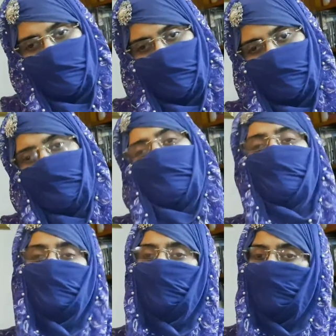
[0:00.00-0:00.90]
the end.
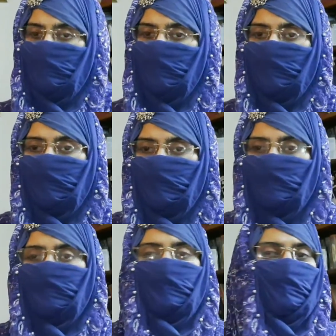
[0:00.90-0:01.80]
Till we meet
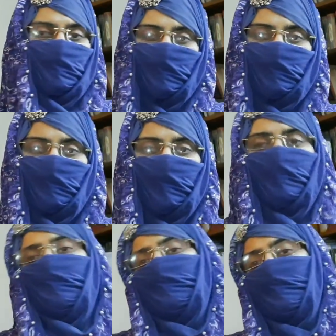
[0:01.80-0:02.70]
next time, take care.
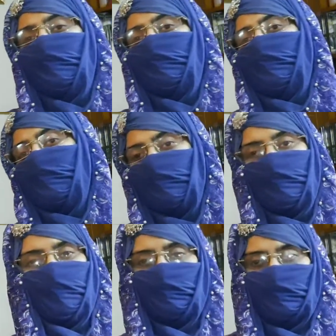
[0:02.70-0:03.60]
Assalamu
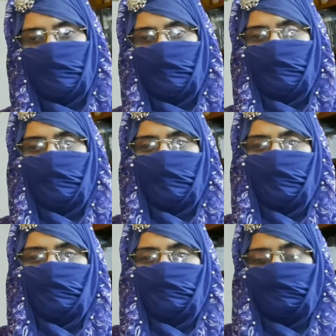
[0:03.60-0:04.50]
alaikum warahmatullahi
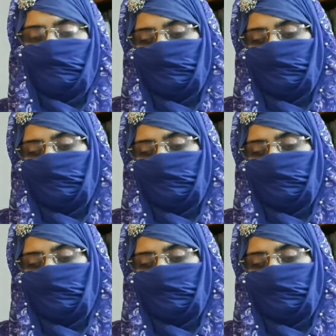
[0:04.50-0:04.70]
wabarakatuh.